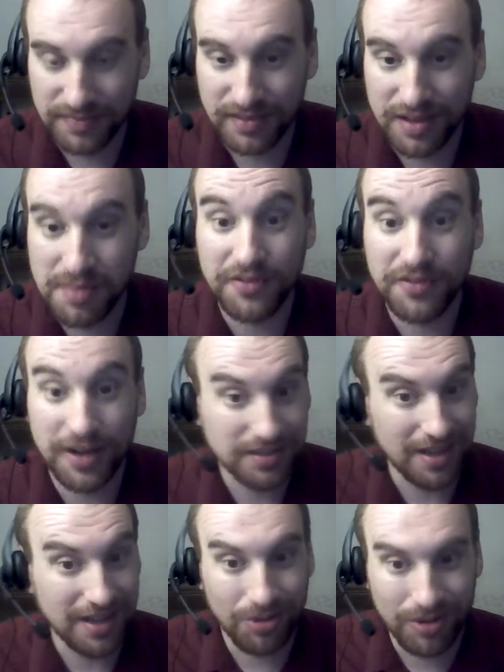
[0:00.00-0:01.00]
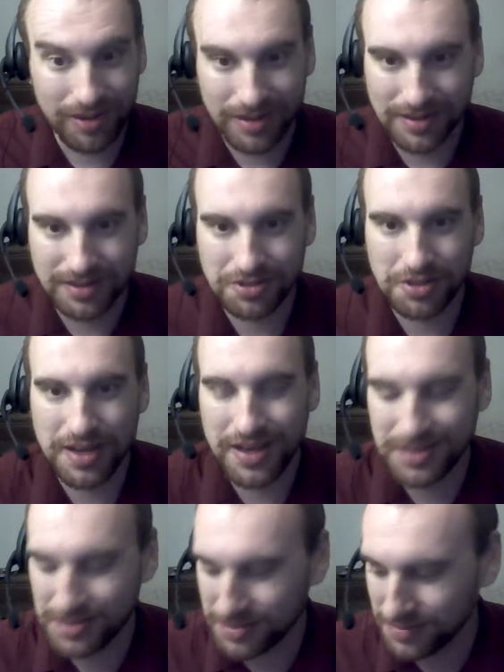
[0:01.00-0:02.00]
LibriVox.org actually
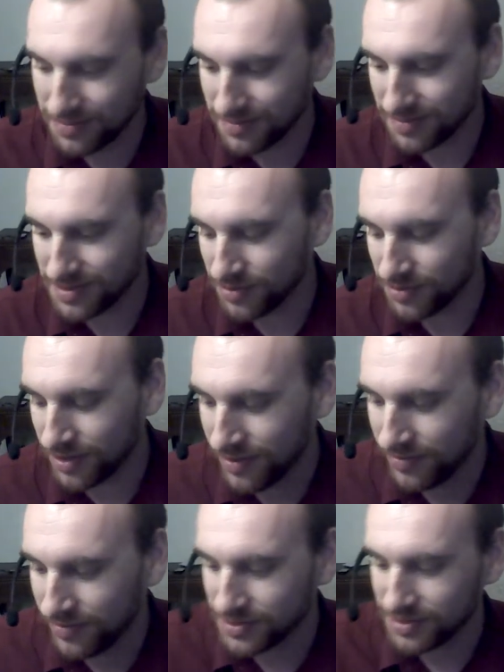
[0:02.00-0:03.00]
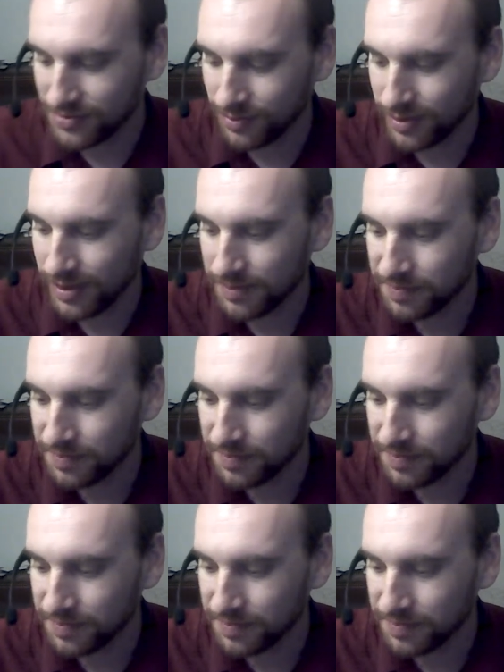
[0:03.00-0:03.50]
has some great references for that.